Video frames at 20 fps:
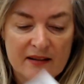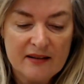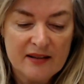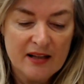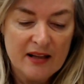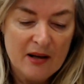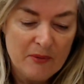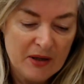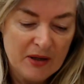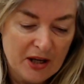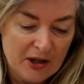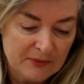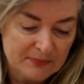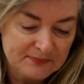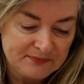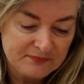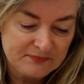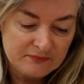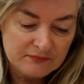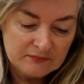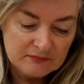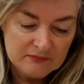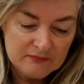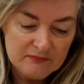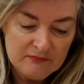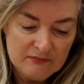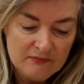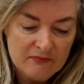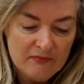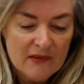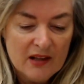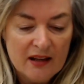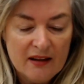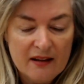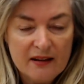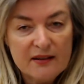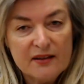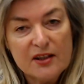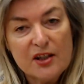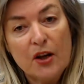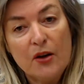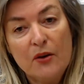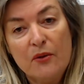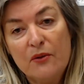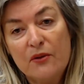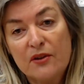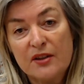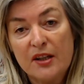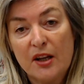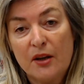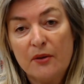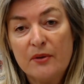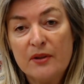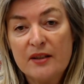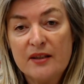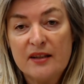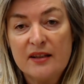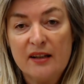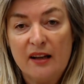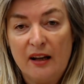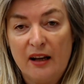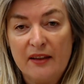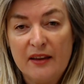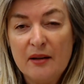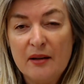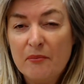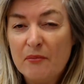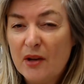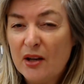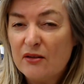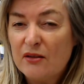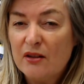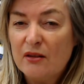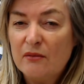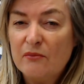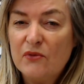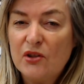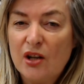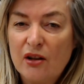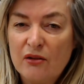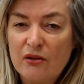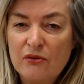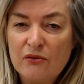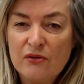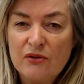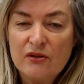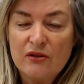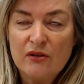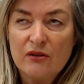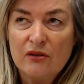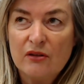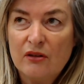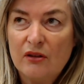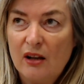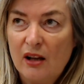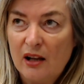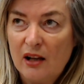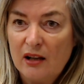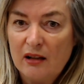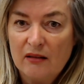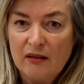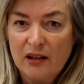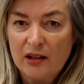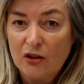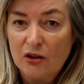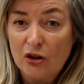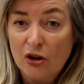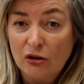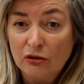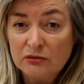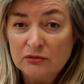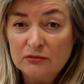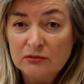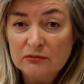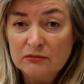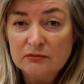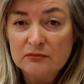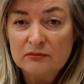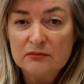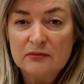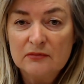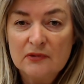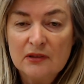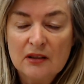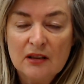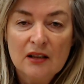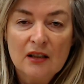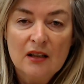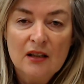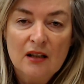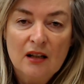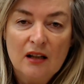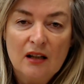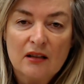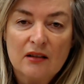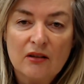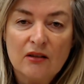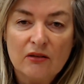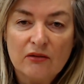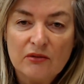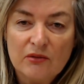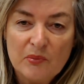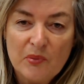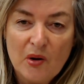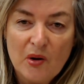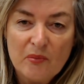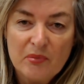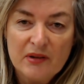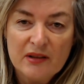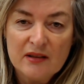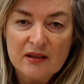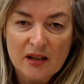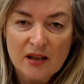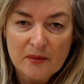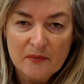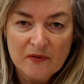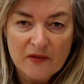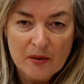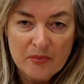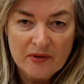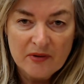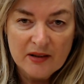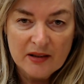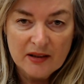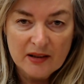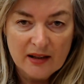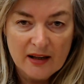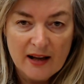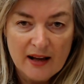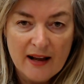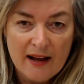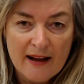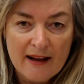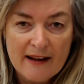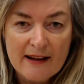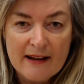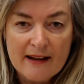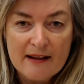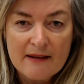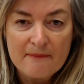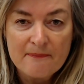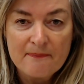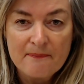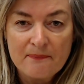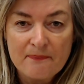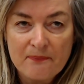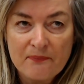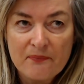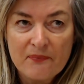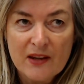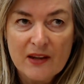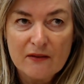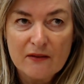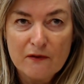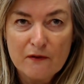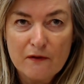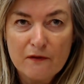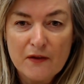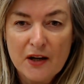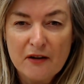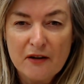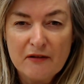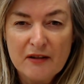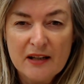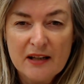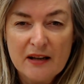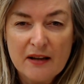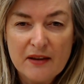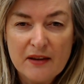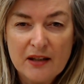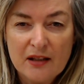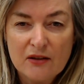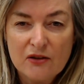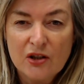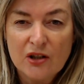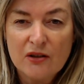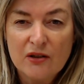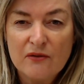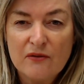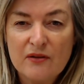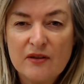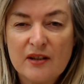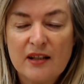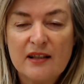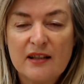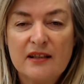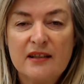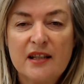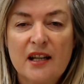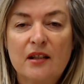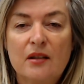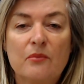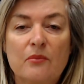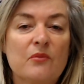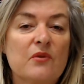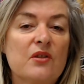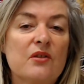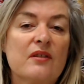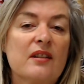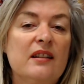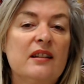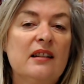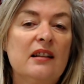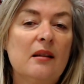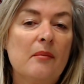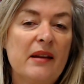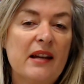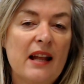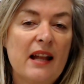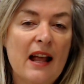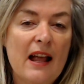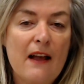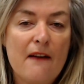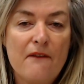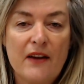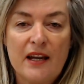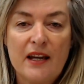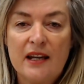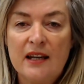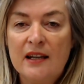there we go. So the sewers, I think most of them chose like a cotton poplin type fabric. Farry, I think, chose a denim, which is a little bit heavy